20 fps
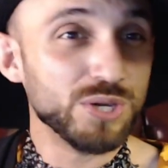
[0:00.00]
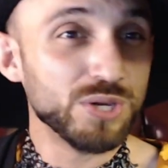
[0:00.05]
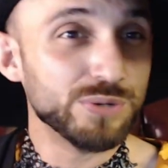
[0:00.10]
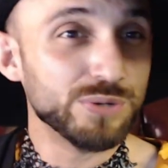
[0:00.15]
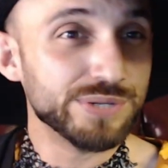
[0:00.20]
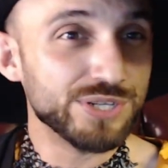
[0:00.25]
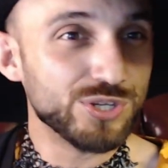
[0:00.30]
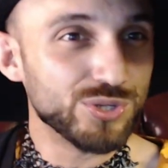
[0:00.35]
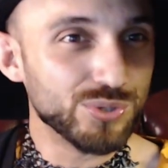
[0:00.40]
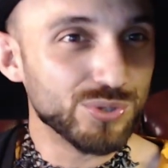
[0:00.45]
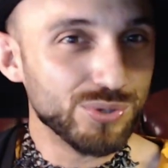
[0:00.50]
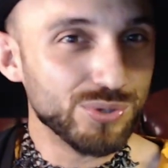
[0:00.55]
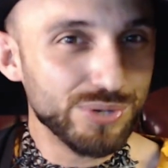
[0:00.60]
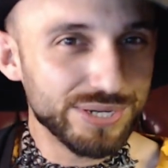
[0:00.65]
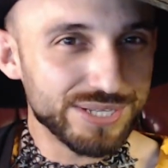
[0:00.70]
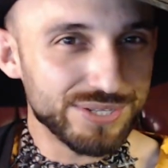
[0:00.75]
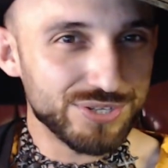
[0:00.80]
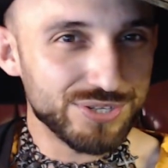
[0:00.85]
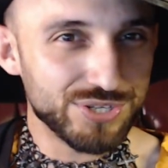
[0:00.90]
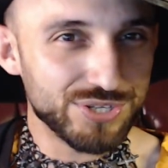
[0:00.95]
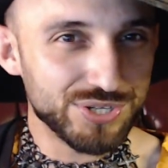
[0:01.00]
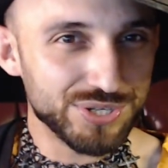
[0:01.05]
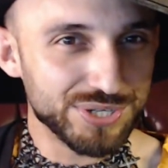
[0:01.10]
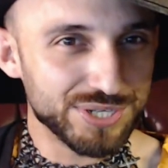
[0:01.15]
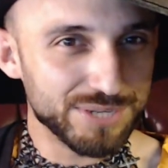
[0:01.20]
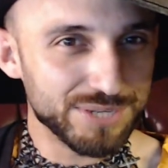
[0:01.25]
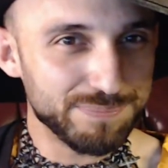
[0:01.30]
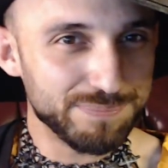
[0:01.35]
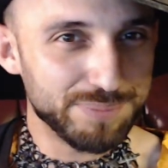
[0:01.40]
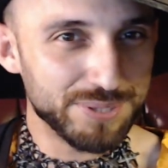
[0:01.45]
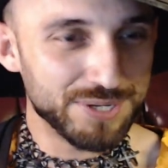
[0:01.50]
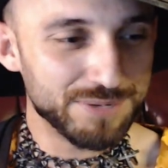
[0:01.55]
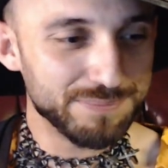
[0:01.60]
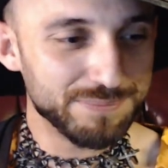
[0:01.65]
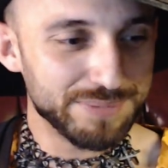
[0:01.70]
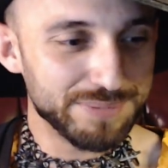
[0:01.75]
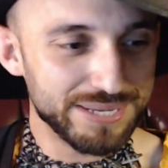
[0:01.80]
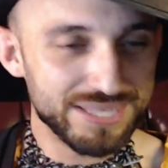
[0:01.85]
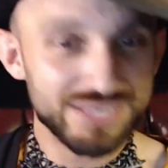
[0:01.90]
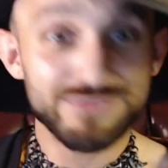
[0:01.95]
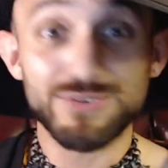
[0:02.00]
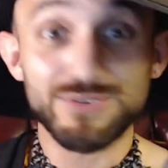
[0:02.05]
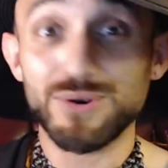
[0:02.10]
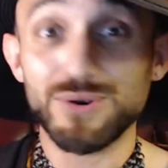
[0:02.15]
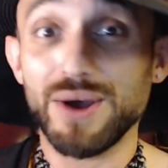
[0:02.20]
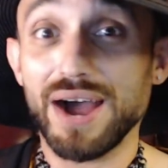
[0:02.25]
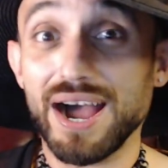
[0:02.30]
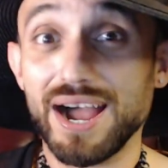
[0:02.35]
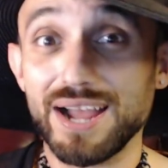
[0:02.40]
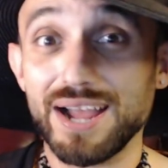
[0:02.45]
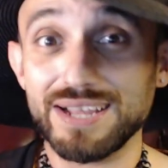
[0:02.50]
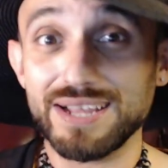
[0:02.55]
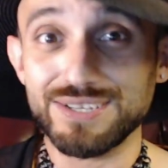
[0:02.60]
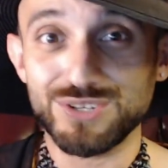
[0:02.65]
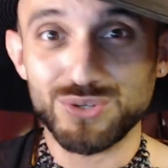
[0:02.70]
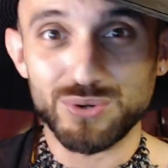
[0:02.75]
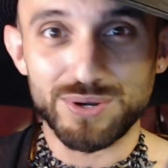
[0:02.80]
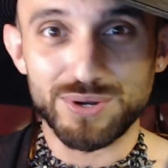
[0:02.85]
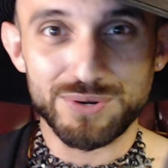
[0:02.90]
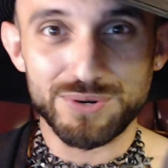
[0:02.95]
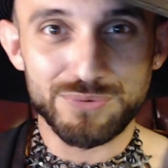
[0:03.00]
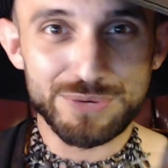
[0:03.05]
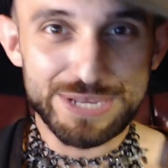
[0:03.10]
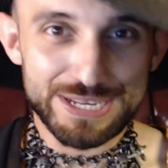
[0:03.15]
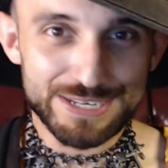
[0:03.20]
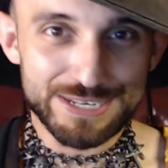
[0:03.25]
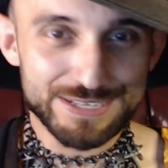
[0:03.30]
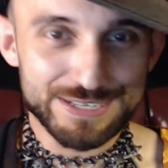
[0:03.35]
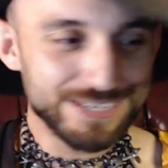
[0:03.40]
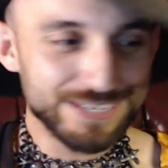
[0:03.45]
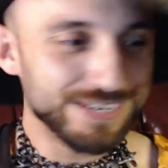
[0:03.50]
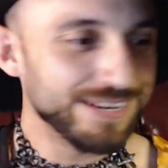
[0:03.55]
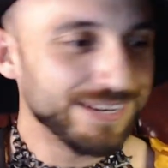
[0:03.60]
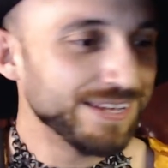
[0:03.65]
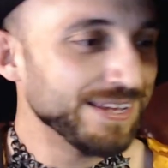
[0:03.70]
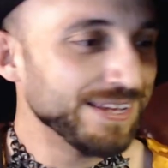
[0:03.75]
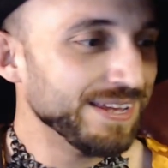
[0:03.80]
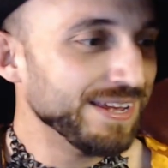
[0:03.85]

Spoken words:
you enjoyed it, Sugar Pumpkins, for I enjoyed reading it.